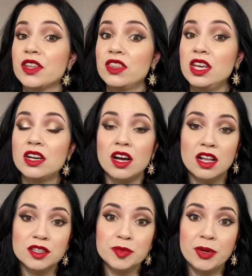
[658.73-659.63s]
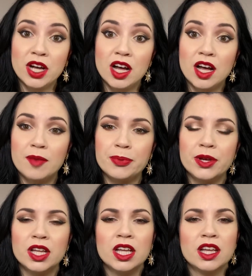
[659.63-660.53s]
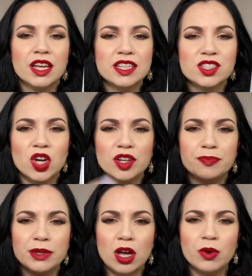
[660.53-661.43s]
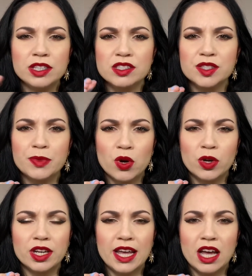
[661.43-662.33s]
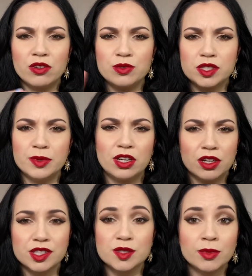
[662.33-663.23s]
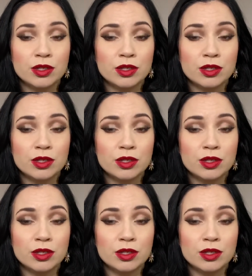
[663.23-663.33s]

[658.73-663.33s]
the ColourPop, it's called Blowing Smoke now. It used to be called Smoke